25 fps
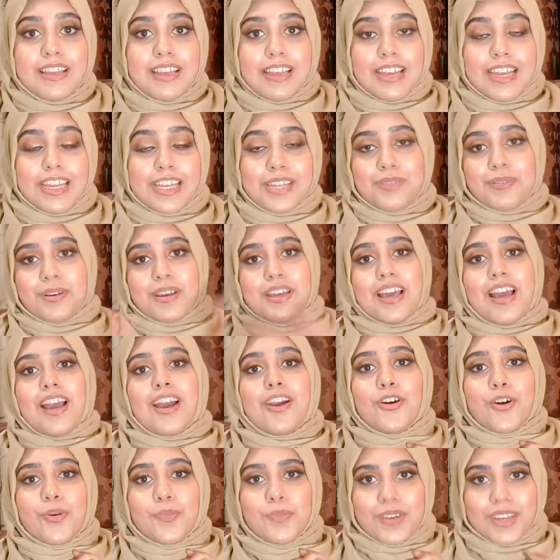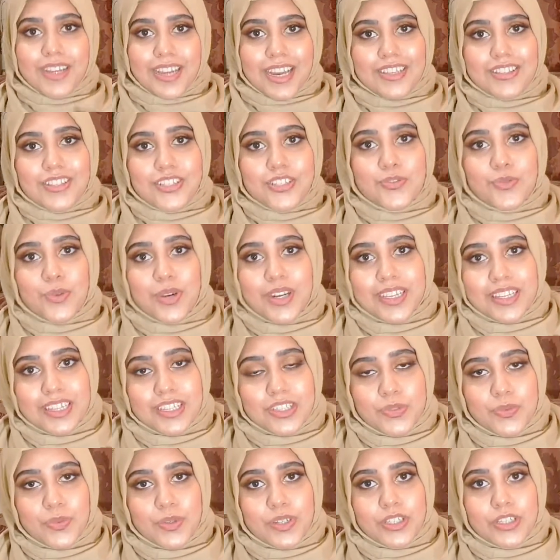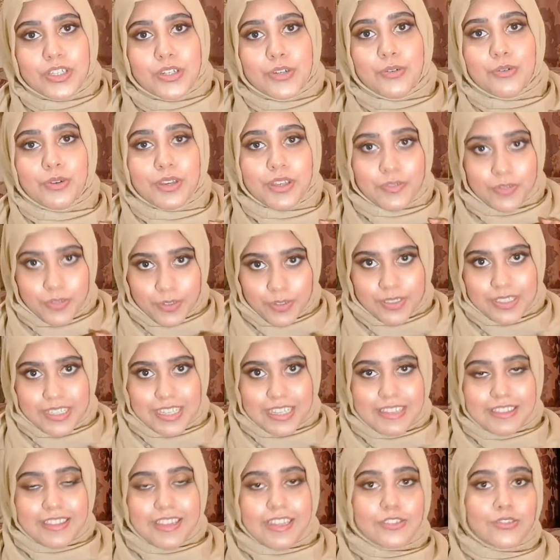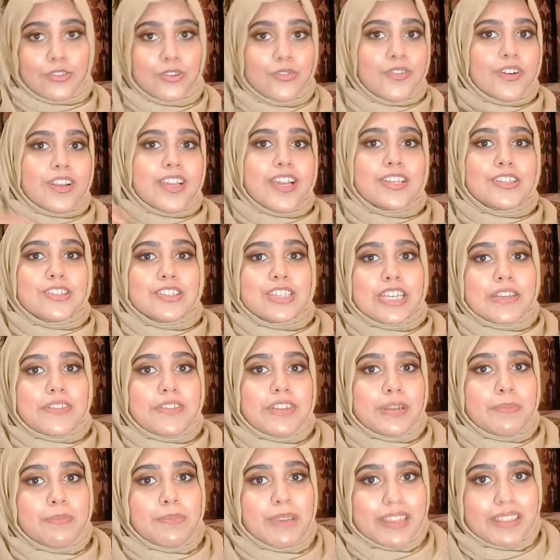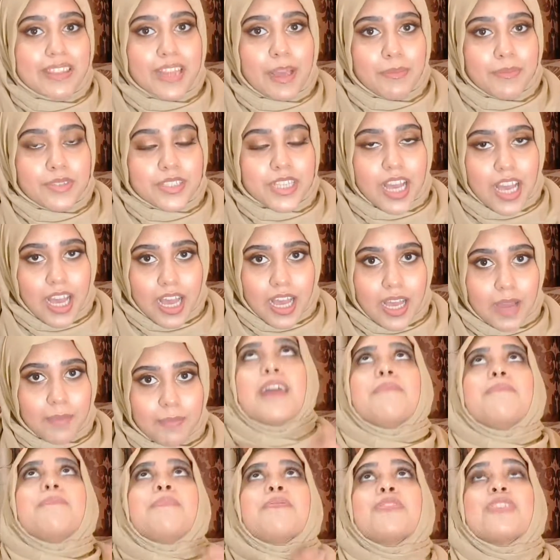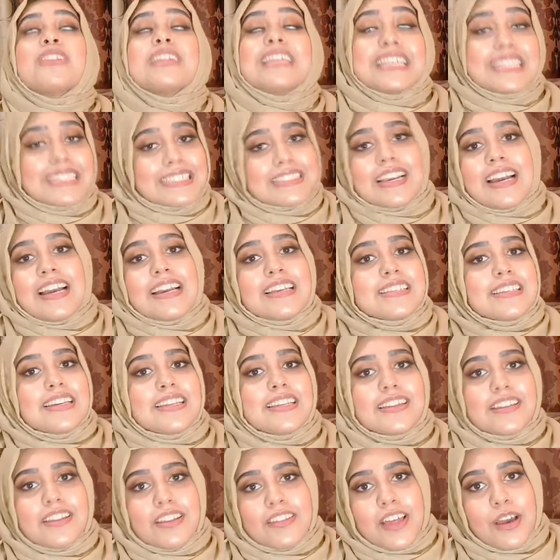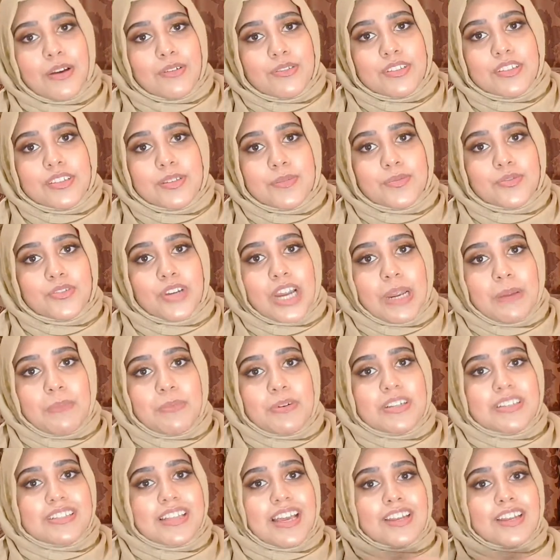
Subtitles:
Anyway, I hope you guys enjoyed this video. If you did, then don't forget to give it a big thumbs up. Please, guys, I need 1,000 subscribers.